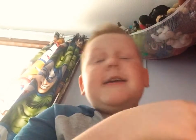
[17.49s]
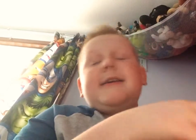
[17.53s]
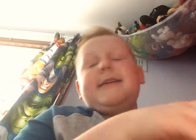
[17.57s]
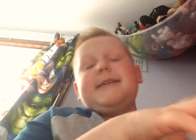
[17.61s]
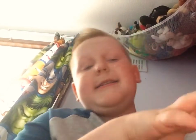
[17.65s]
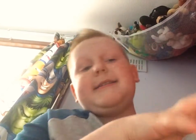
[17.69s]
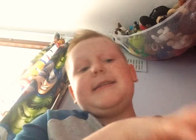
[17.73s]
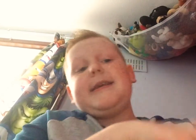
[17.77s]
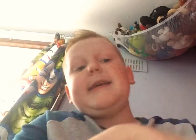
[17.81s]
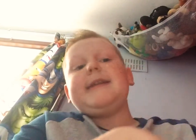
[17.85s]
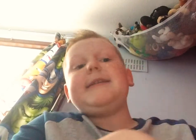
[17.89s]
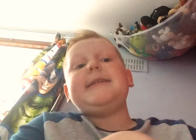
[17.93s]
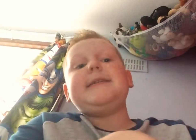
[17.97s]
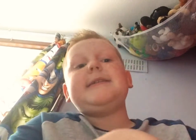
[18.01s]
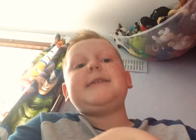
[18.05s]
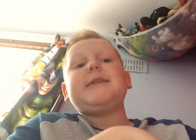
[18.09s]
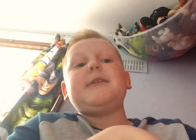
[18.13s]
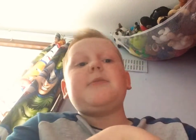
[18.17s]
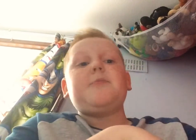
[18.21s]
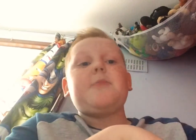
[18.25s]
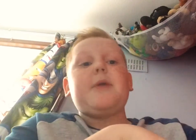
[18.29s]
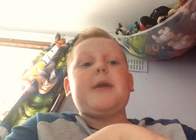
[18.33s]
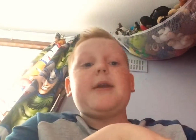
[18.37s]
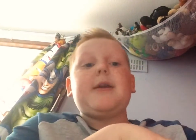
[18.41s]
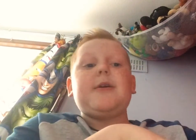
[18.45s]
He said he's
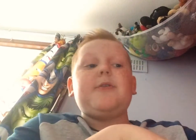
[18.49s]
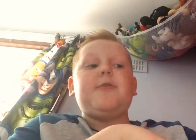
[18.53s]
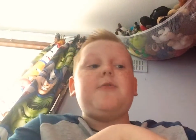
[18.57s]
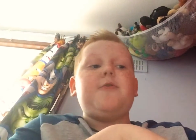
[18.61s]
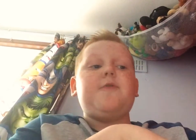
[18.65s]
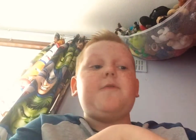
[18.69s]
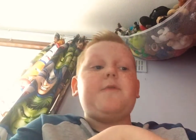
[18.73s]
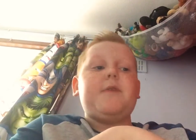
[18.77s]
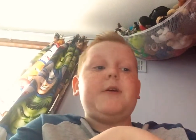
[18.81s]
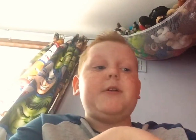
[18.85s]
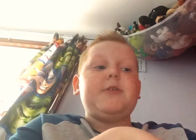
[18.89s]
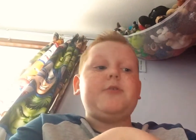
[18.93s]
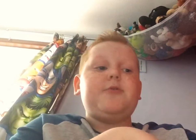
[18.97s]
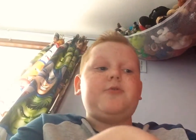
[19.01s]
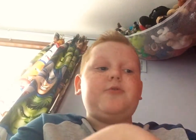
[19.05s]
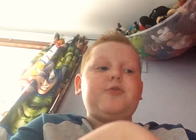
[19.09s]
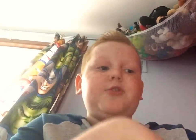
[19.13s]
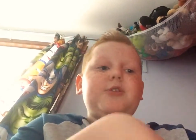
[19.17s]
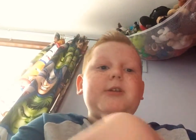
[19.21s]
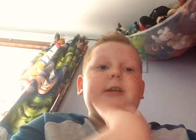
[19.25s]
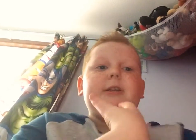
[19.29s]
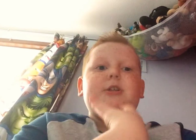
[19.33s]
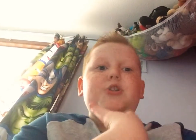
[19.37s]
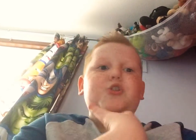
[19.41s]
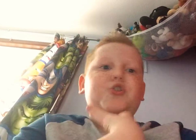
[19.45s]
going to make a new video
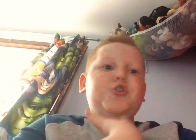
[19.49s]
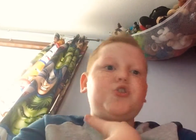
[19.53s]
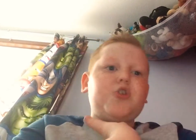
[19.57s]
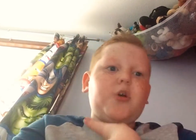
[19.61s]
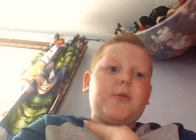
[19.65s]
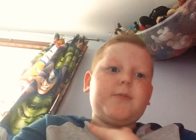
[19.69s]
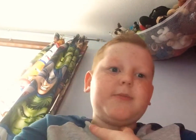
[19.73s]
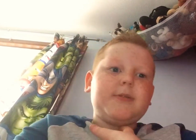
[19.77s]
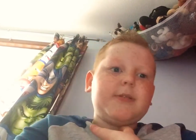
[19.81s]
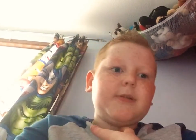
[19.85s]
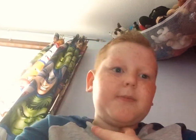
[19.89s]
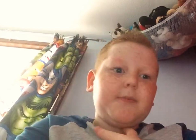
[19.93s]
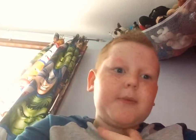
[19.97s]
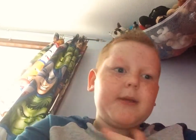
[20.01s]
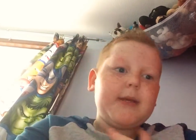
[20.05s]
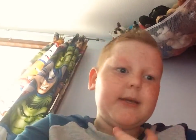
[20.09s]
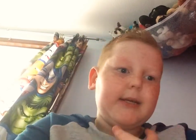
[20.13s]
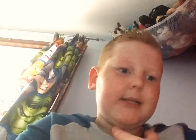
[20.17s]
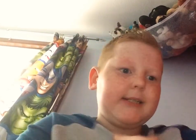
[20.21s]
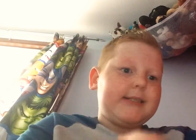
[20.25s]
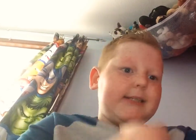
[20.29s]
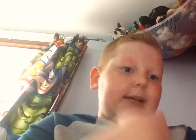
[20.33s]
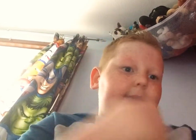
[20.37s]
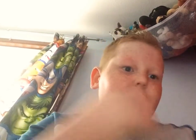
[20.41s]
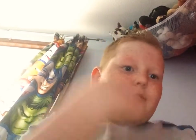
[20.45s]
saying sub to
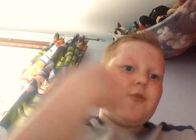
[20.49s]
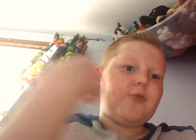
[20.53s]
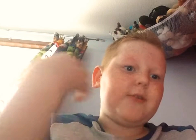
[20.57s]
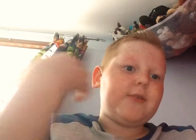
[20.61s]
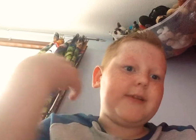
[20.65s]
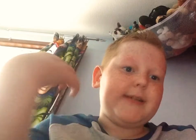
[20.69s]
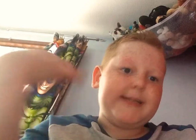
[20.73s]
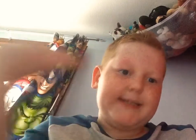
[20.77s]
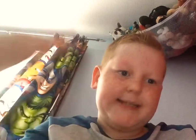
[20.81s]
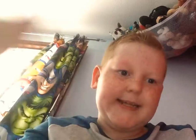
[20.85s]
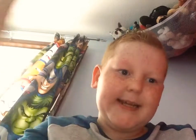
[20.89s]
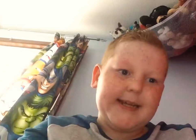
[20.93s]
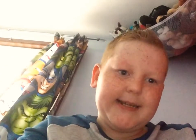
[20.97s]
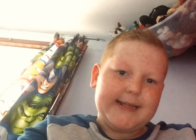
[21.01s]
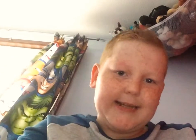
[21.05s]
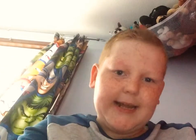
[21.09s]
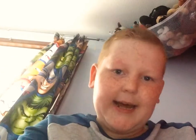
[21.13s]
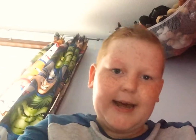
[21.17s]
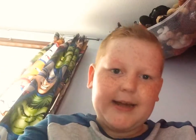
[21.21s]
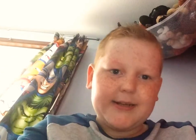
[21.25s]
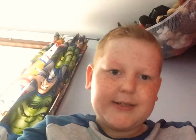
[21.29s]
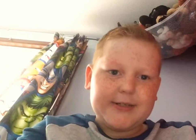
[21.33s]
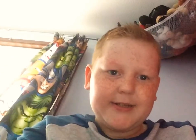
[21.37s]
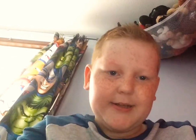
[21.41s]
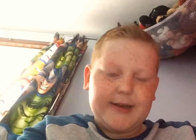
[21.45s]
me because I've already said
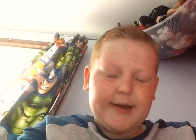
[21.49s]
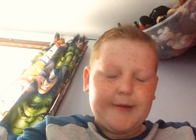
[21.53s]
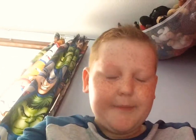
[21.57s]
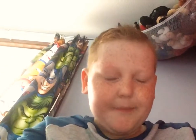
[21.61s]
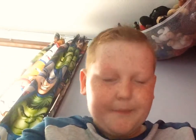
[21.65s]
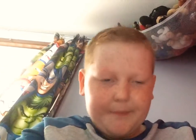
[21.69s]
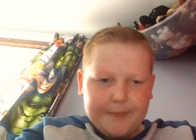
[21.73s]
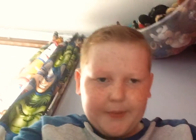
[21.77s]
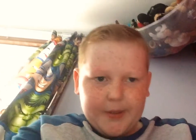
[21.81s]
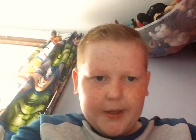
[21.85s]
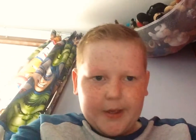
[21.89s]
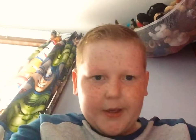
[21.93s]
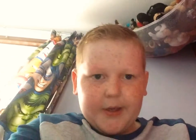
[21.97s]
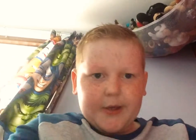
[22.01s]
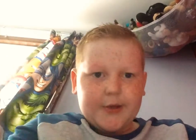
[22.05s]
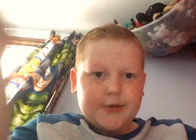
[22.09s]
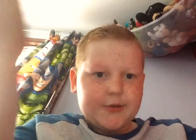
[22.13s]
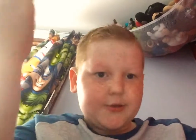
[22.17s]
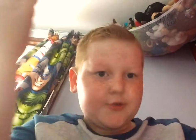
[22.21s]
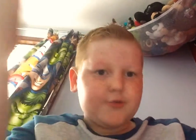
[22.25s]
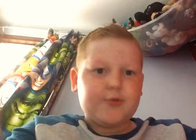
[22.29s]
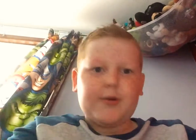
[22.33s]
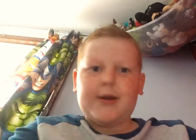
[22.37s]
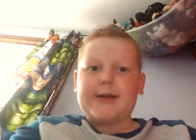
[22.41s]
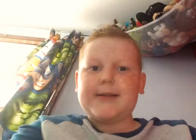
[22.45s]
that to him.
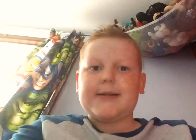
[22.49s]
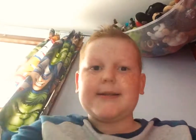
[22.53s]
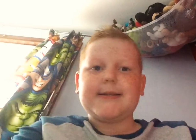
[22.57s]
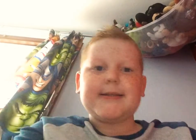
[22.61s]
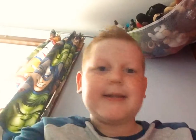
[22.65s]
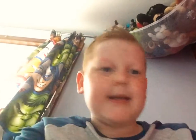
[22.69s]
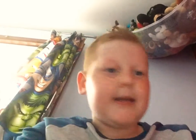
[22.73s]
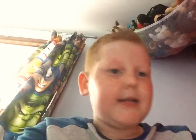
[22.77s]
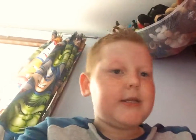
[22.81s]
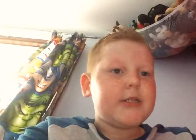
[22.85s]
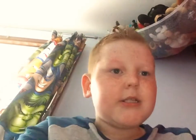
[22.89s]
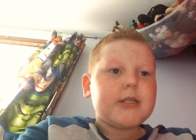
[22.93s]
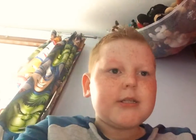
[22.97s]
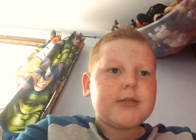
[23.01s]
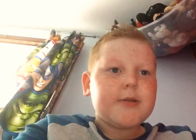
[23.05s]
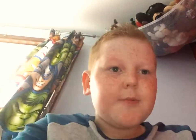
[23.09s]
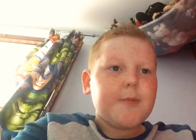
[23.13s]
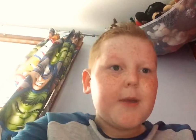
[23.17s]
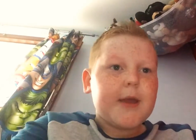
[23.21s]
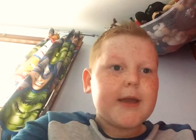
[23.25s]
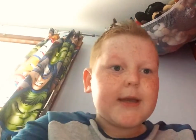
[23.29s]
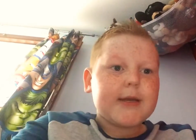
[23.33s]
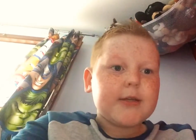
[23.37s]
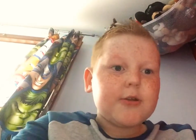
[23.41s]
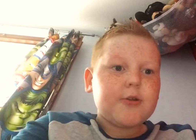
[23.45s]
So I decided to
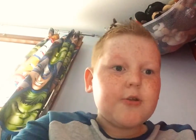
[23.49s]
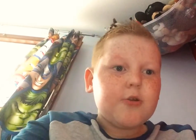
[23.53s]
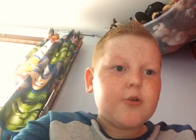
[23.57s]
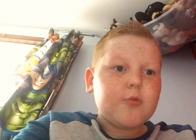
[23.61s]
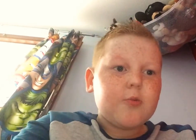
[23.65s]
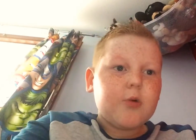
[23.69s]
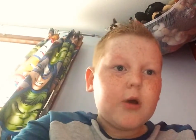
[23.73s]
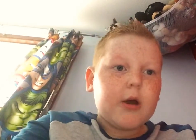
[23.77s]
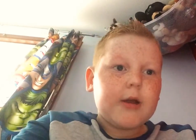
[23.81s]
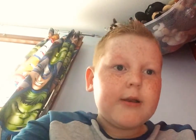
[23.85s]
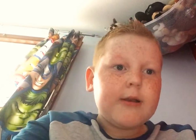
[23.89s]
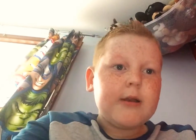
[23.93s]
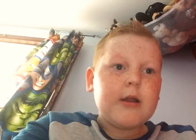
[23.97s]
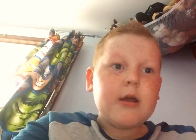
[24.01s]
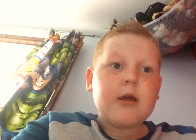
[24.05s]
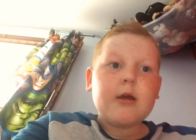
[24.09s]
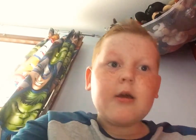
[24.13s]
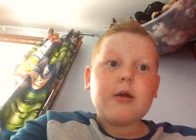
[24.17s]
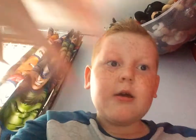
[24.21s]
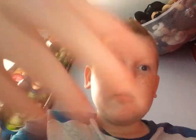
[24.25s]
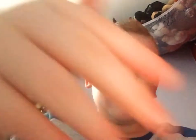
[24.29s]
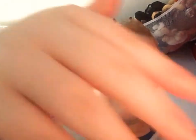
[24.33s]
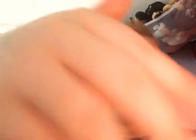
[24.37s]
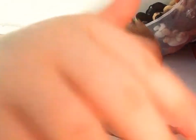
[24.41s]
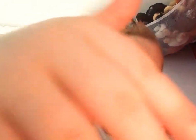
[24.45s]
make a new one
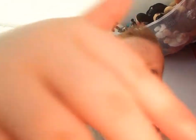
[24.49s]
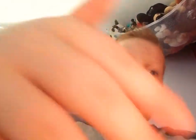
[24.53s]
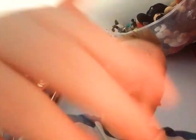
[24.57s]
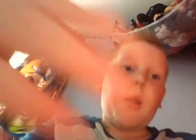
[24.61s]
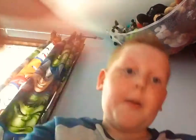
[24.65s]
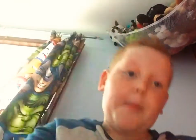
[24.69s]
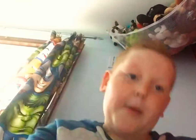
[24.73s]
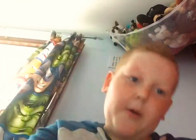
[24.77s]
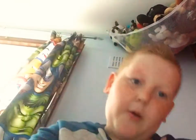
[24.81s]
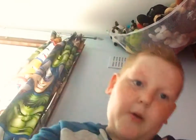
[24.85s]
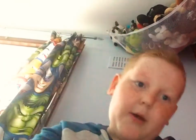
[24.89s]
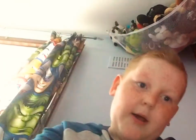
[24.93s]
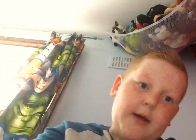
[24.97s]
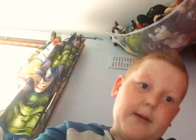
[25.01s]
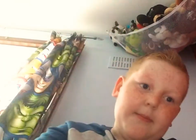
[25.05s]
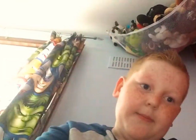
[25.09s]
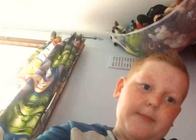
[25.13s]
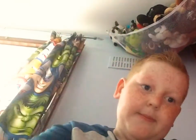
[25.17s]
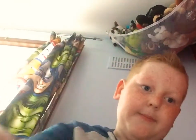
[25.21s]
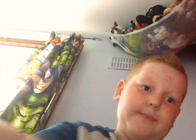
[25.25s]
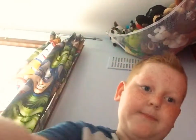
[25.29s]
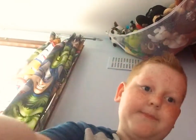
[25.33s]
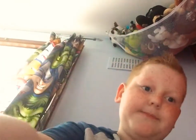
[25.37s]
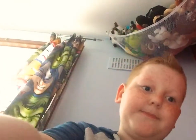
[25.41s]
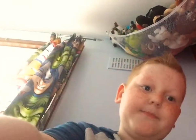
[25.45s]
about him.
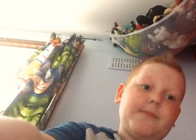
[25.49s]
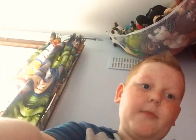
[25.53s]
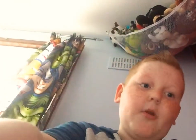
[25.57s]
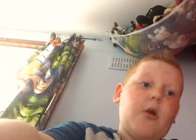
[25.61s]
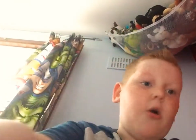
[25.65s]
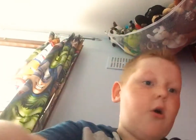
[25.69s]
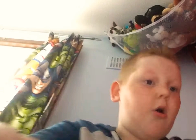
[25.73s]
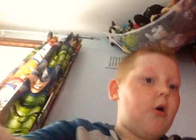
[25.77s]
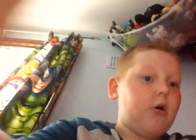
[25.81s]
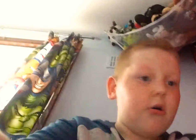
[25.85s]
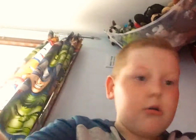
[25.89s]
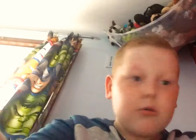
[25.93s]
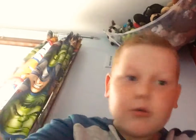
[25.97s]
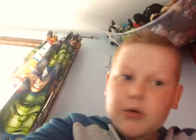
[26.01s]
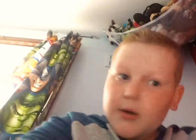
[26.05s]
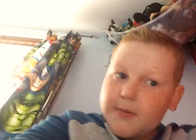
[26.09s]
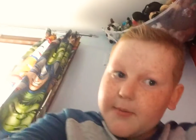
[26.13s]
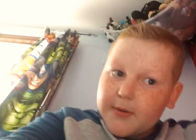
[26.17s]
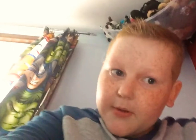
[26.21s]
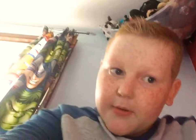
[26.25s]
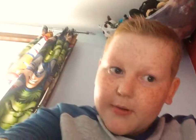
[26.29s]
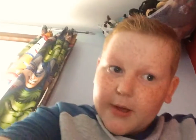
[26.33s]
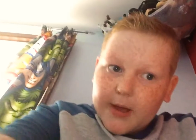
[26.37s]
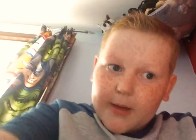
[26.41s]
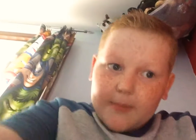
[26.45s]
All
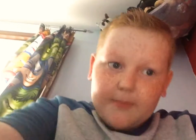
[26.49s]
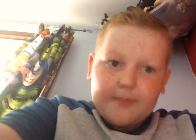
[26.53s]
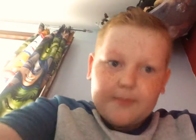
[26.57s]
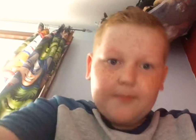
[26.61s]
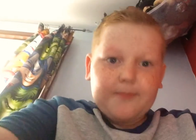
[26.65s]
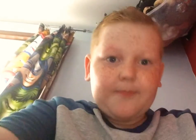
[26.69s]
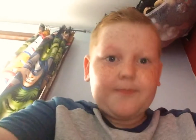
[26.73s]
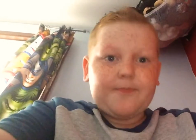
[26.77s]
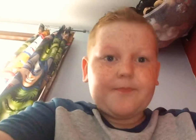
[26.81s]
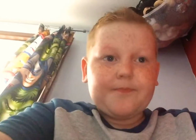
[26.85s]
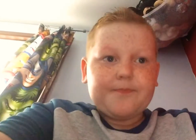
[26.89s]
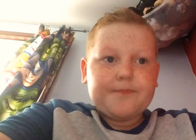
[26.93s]
about him.